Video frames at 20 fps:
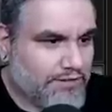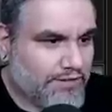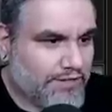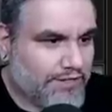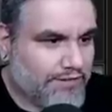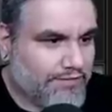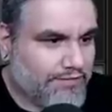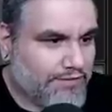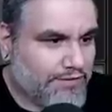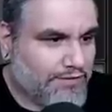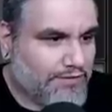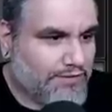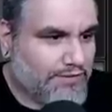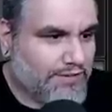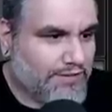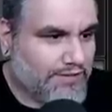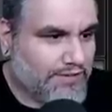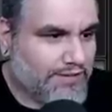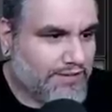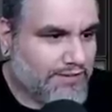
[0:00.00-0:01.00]
Create a food
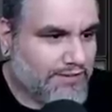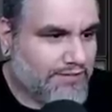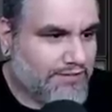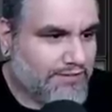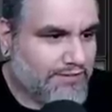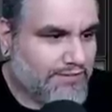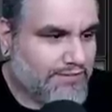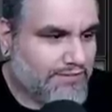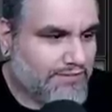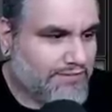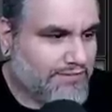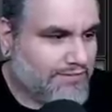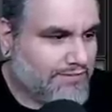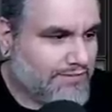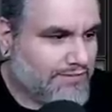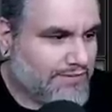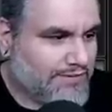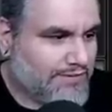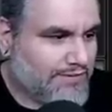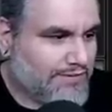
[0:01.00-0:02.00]
token.
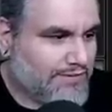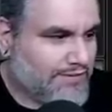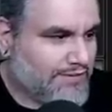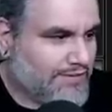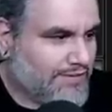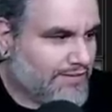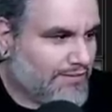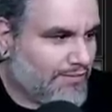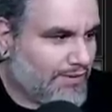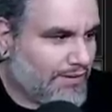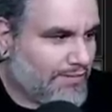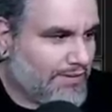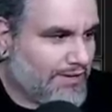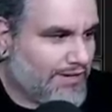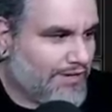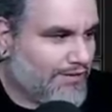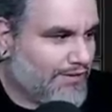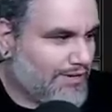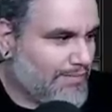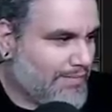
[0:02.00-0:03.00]
Why do I
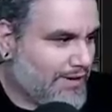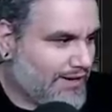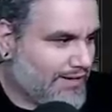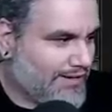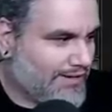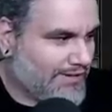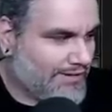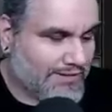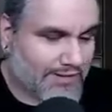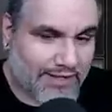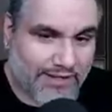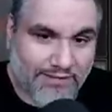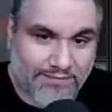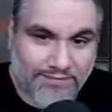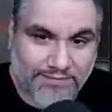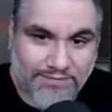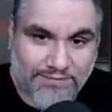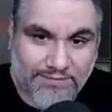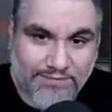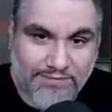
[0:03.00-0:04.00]
need a green mana to do that?
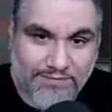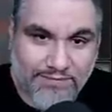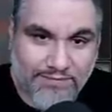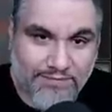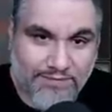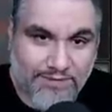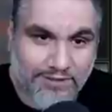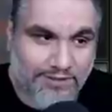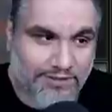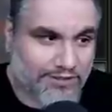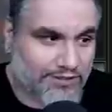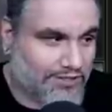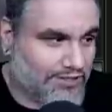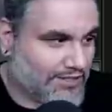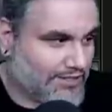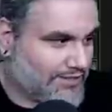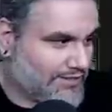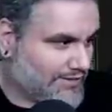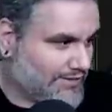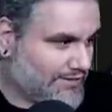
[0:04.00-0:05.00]
Where's the
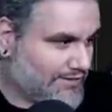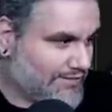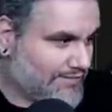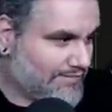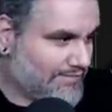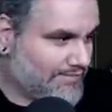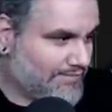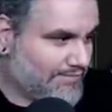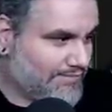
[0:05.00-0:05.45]
justice?